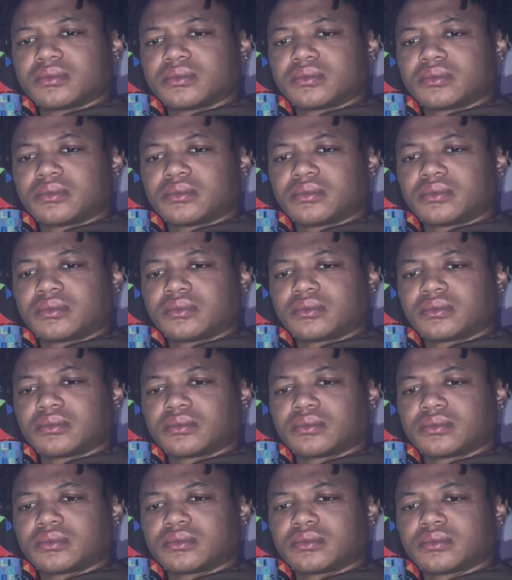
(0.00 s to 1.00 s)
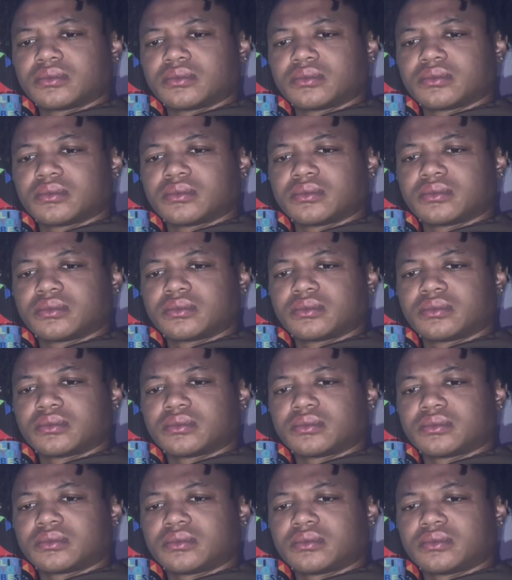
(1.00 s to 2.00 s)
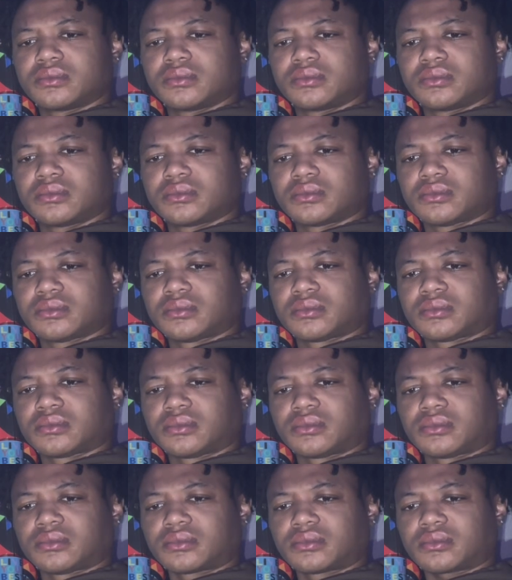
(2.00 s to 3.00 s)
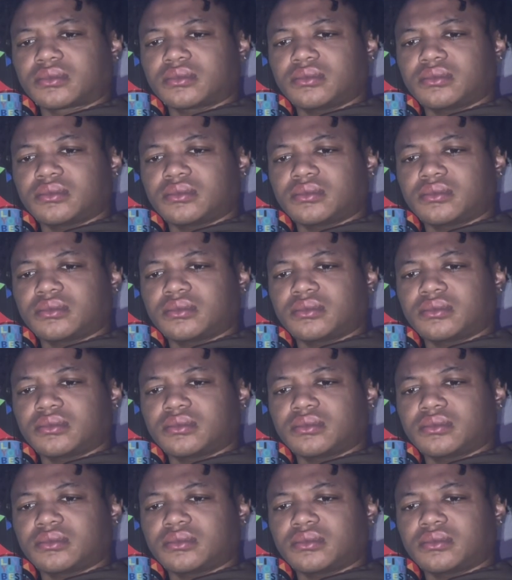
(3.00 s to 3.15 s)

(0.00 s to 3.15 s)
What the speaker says: No words are spoken by the person on screen.